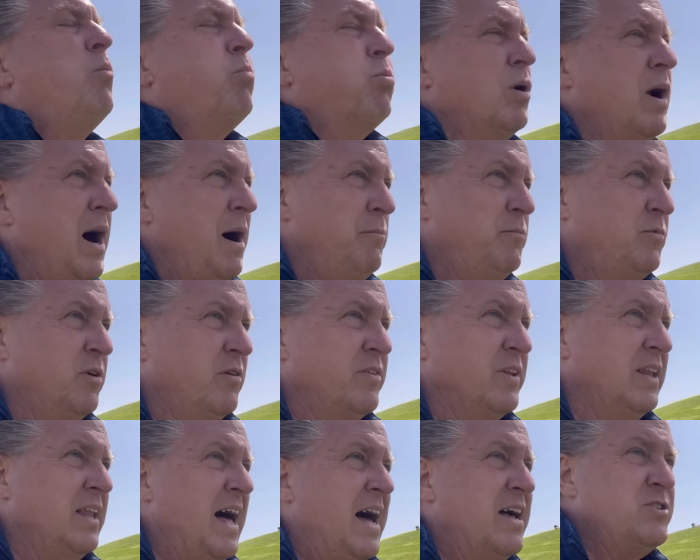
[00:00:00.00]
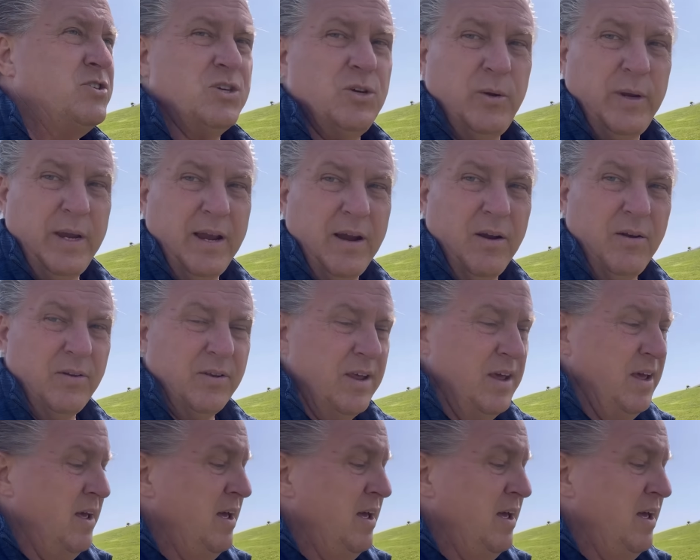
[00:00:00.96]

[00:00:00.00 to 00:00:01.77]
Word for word: problems over the last two years,